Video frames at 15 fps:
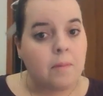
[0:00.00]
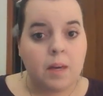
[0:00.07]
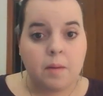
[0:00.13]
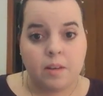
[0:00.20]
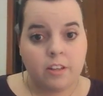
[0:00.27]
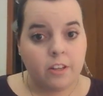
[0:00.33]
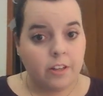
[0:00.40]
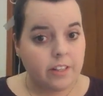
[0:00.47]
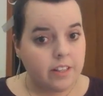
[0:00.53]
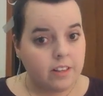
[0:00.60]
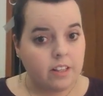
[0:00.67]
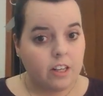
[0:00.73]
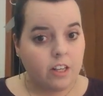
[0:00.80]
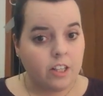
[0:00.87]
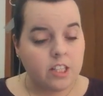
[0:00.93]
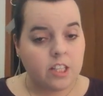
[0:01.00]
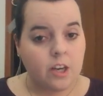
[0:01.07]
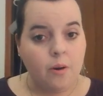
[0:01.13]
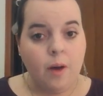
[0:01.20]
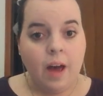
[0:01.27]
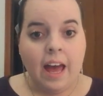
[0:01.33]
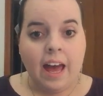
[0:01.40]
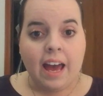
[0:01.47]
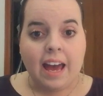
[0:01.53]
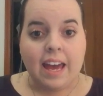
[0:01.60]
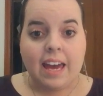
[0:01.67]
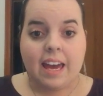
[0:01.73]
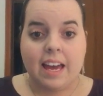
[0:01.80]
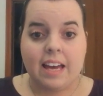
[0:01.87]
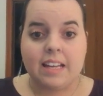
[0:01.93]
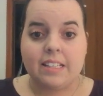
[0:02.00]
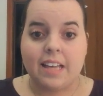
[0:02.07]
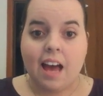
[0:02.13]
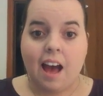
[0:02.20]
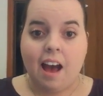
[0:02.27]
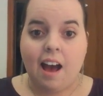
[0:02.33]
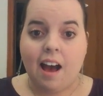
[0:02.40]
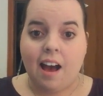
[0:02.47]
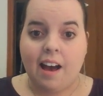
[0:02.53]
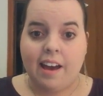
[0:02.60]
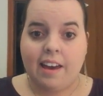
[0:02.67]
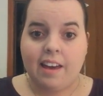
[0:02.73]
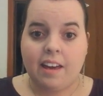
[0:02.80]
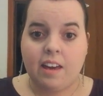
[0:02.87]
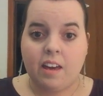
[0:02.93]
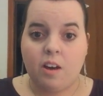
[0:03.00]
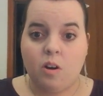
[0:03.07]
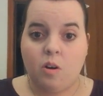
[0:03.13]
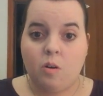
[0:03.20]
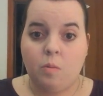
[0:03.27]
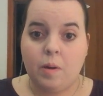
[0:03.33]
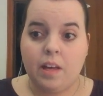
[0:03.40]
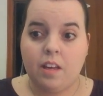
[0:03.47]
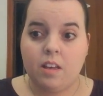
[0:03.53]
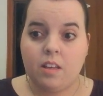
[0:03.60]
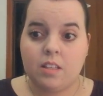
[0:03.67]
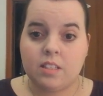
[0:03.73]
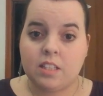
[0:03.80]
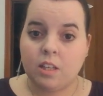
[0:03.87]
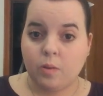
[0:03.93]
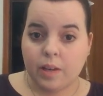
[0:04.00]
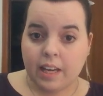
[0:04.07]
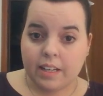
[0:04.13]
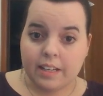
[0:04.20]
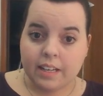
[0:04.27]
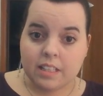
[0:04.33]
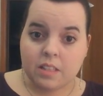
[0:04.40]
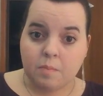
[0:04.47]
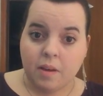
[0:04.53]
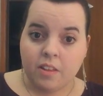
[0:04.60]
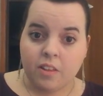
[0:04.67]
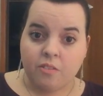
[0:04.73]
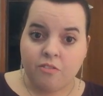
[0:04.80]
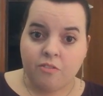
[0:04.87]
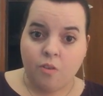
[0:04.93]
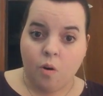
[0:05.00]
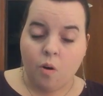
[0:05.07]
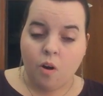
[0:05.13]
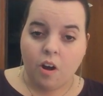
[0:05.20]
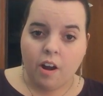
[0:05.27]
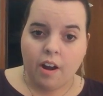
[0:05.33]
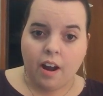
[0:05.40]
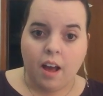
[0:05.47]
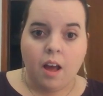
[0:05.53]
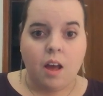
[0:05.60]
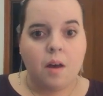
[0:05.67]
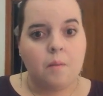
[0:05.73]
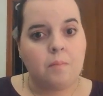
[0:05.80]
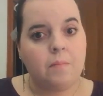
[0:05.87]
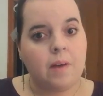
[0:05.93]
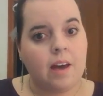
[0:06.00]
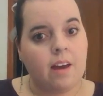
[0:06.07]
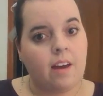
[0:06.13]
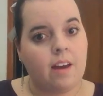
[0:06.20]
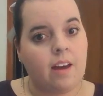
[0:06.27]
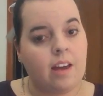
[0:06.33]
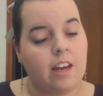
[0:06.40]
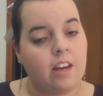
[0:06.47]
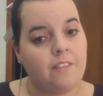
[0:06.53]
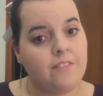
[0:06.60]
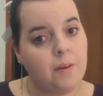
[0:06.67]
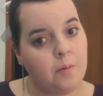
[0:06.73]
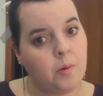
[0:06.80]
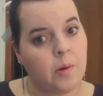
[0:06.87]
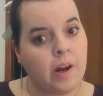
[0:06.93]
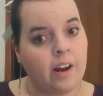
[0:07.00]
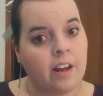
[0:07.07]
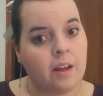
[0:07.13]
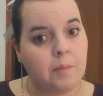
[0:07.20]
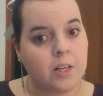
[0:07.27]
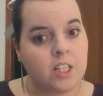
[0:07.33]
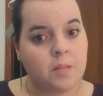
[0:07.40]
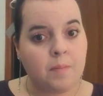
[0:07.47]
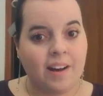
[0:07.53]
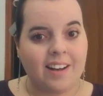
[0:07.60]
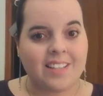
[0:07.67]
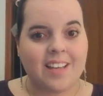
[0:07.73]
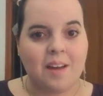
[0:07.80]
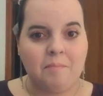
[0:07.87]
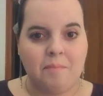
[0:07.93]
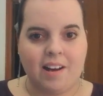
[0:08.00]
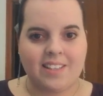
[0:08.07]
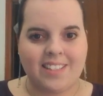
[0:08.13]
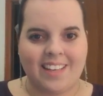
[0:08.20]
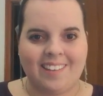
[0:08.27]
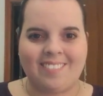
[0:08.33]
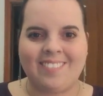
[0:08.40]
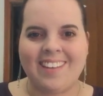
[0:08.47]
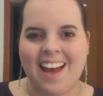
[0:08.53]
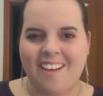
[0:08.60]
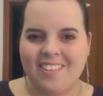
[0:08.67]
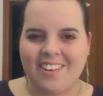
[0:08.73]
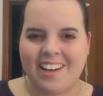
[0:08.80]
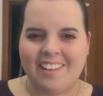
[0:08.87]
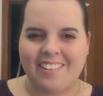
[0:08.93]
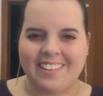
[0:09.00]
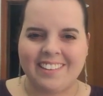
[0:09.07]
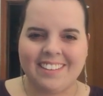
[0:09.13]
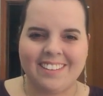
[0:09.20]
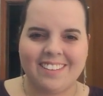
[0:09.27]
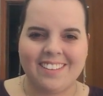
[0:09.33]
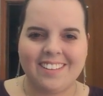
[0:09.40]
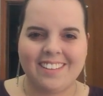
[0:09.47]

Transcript: maybe learned a thing or two, and I will see you again next month for my February Birchbox unboxing. Have a great one.